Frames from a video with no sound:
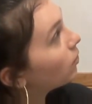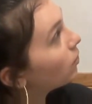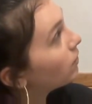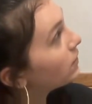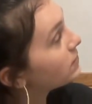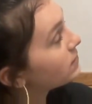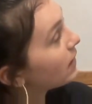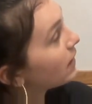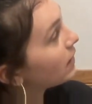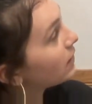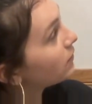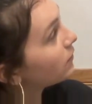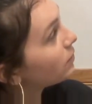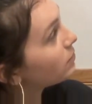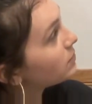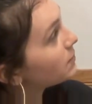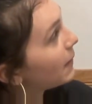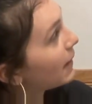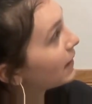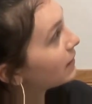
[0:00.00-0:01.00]
this kind of
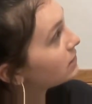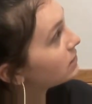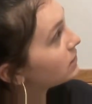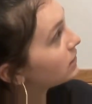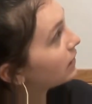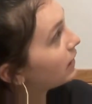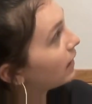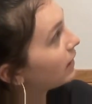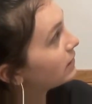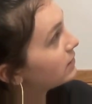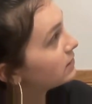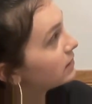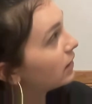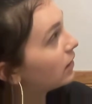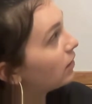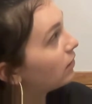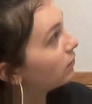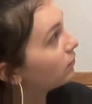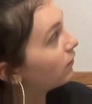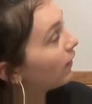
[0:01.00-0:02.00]
comes back to the idea
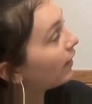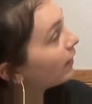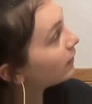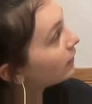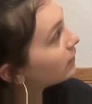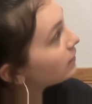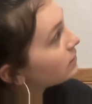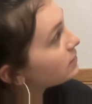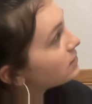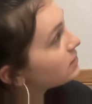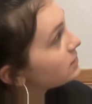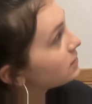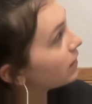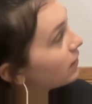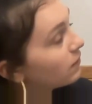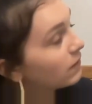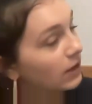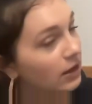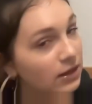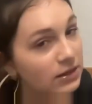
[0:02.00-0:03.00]
of violence and
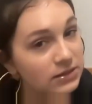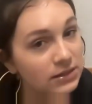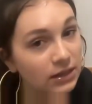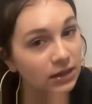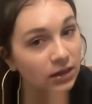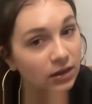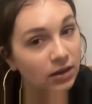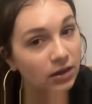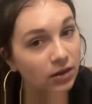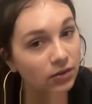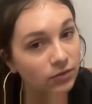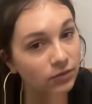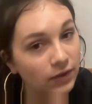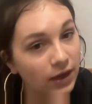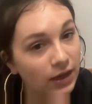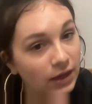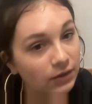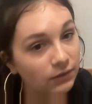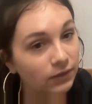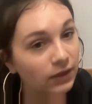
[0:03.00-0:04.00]
the idea of
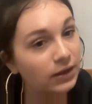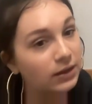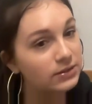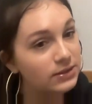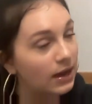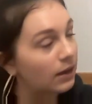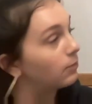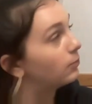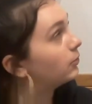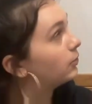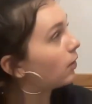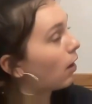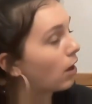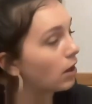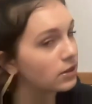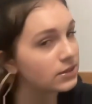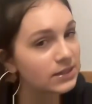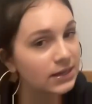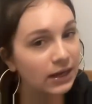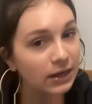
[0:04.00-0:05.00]
kind of like taboo
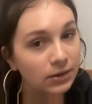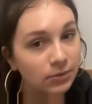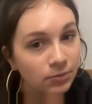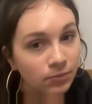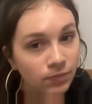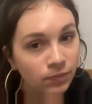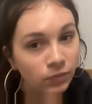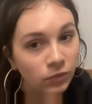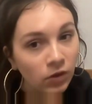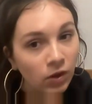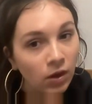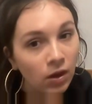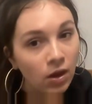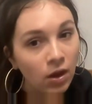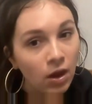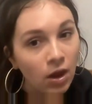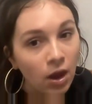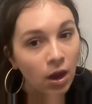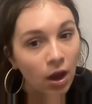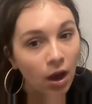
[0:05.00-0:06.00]
content.
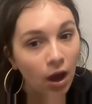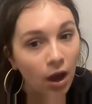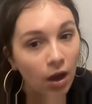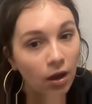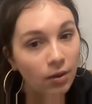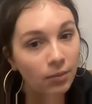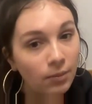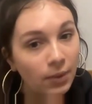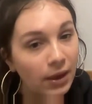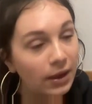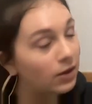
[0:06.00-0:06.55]
And